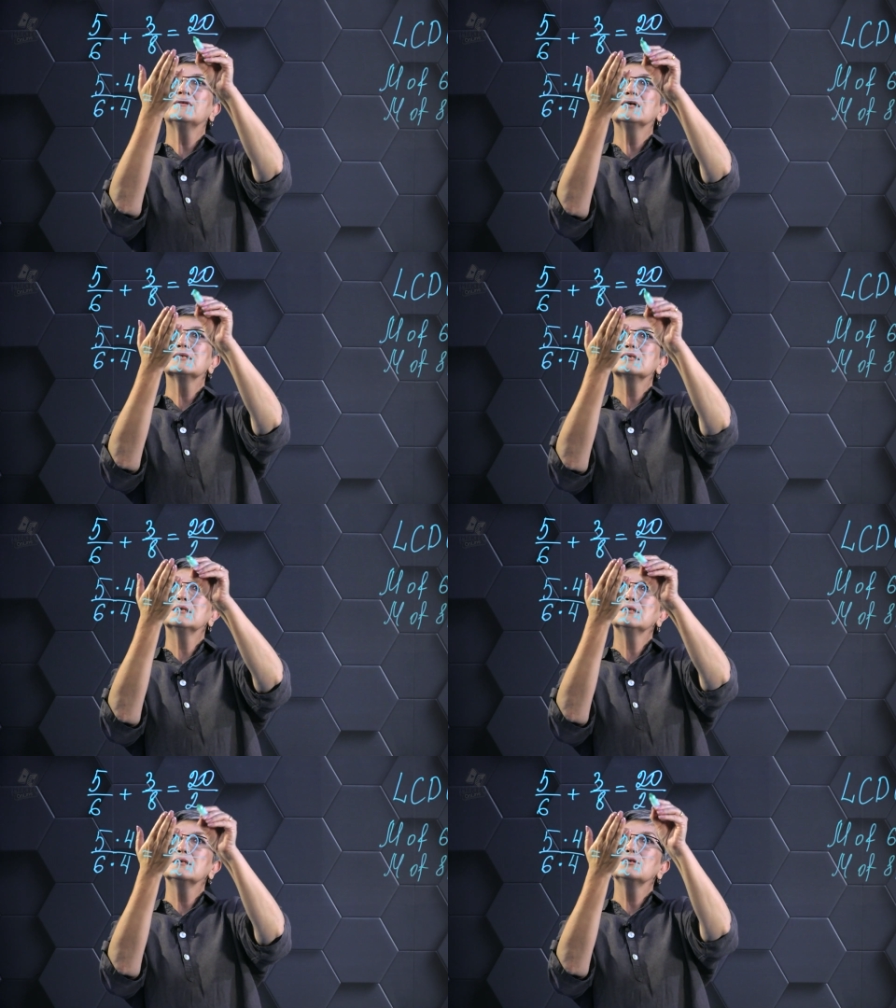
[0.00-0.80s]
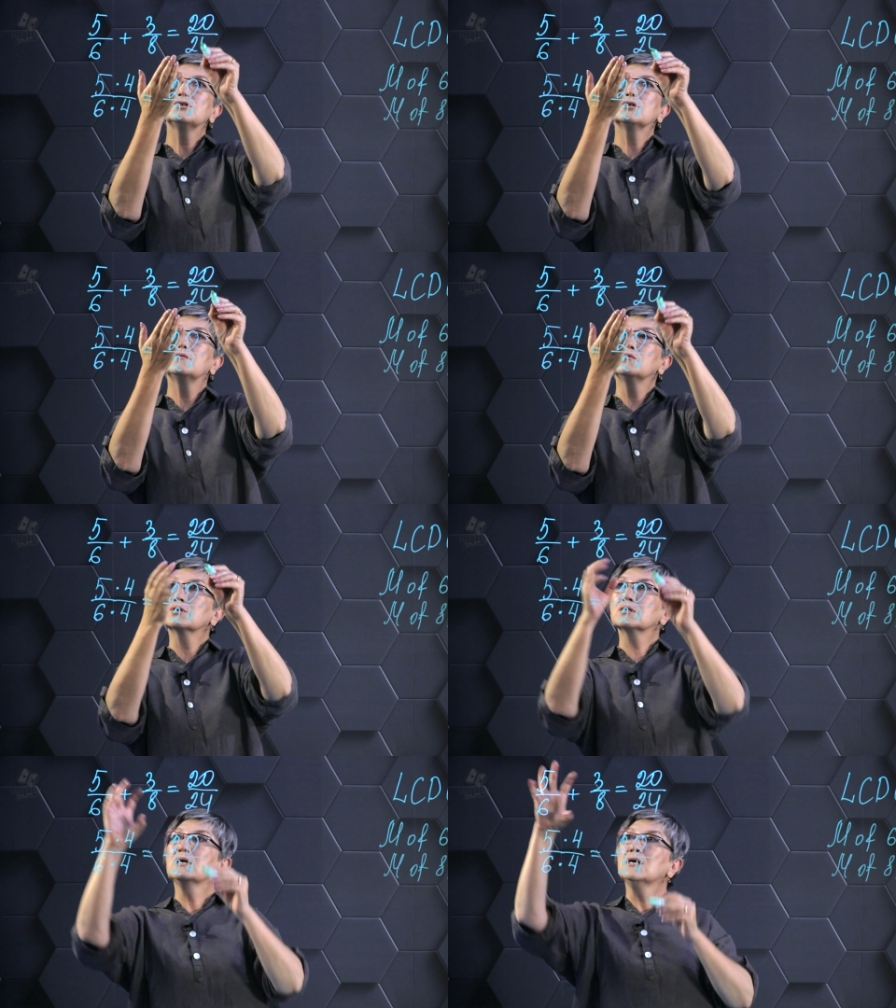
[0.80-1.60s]
twenty-fourth,
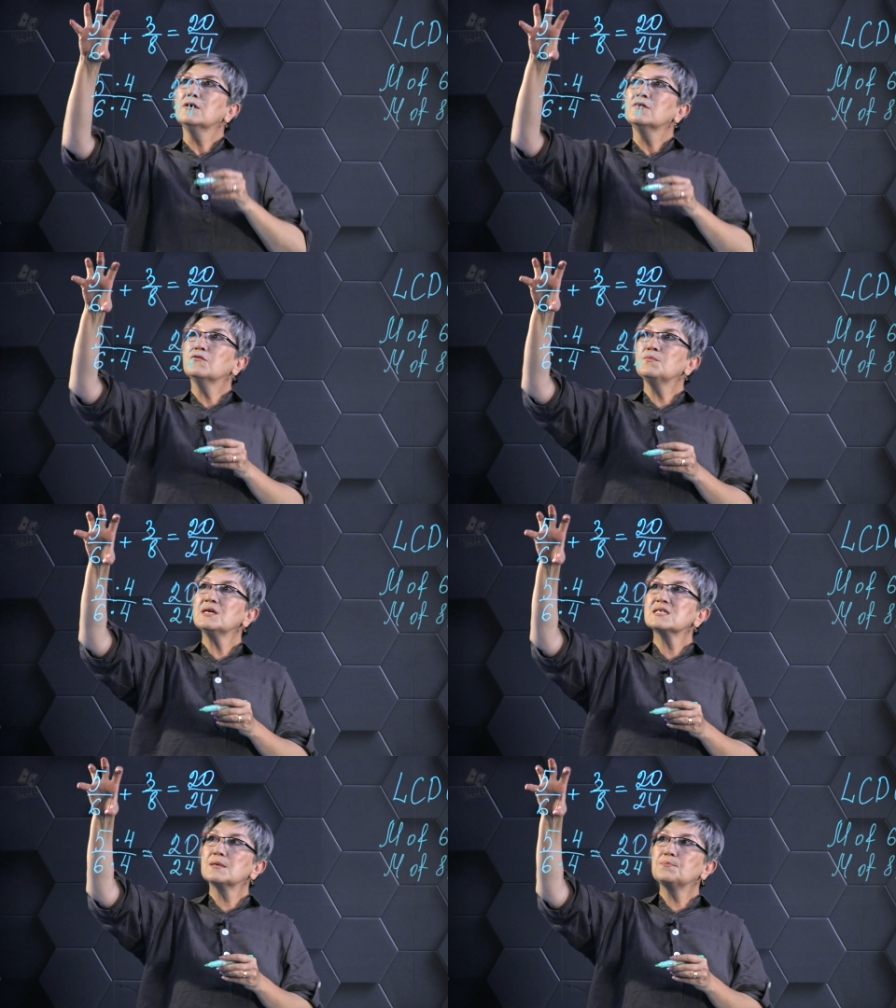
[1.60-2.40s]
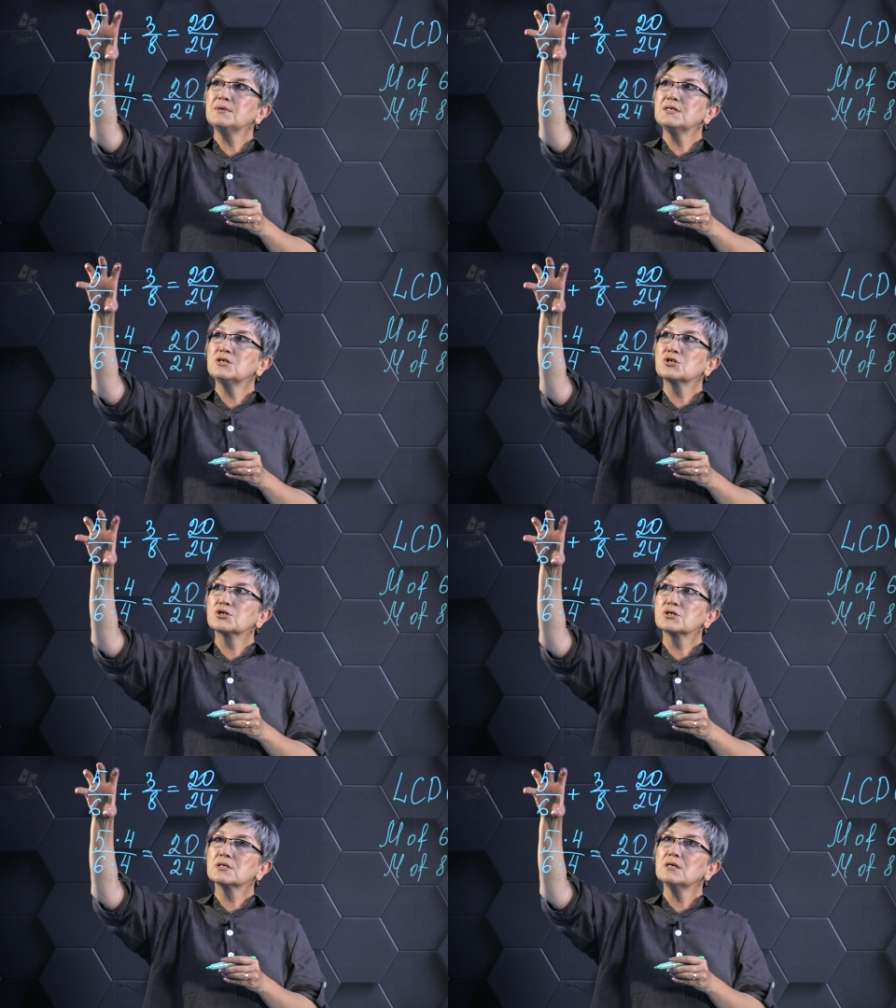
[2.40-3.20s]
instead of five sixths,
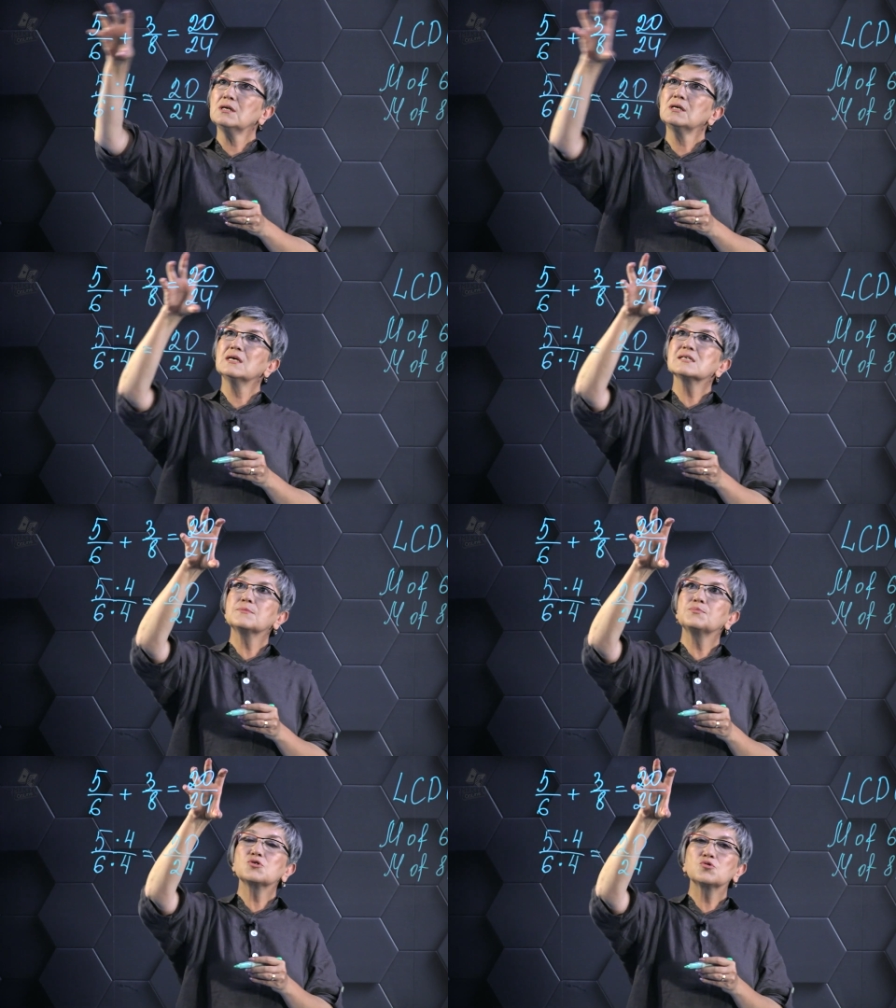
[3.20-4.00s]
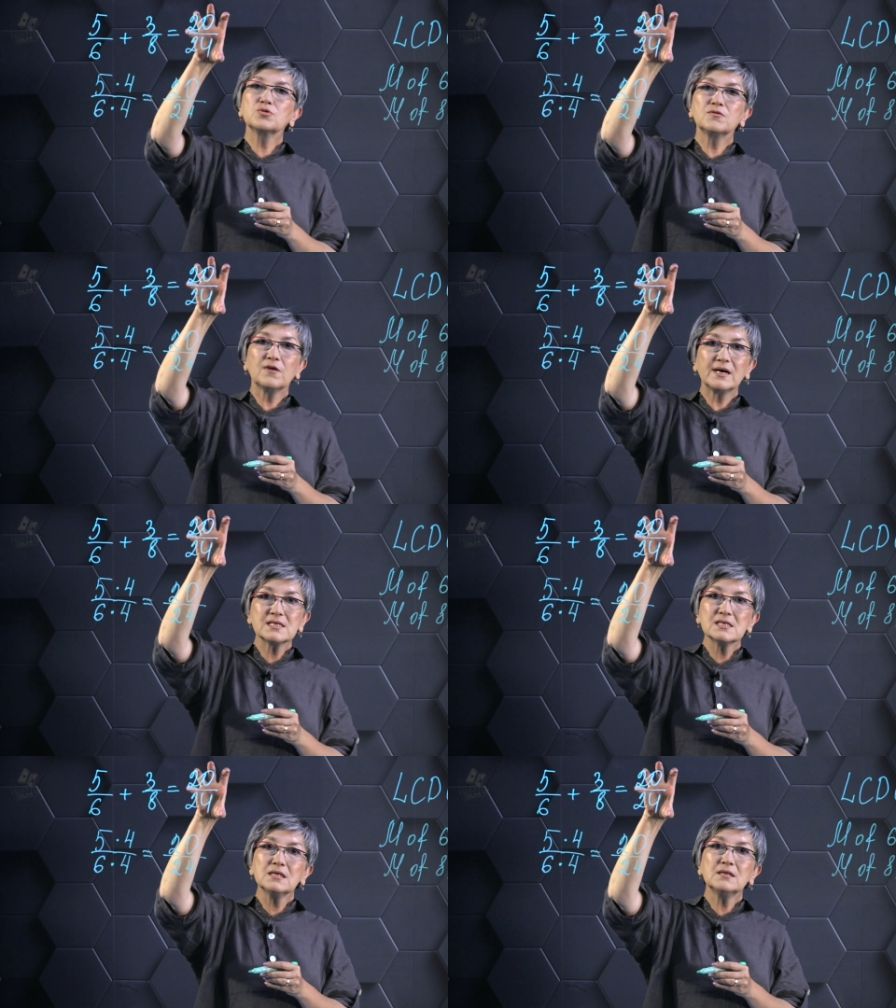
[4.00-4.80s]
I'll write twenty,
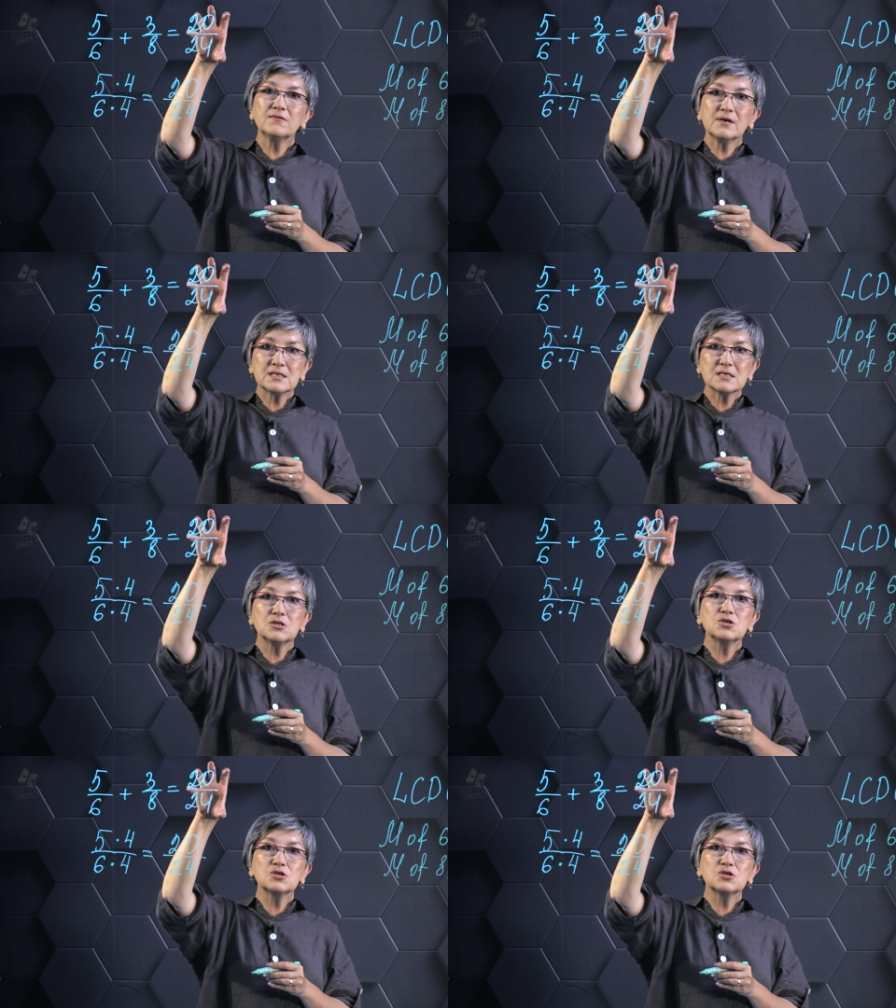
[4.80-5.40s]
twenty-fourths.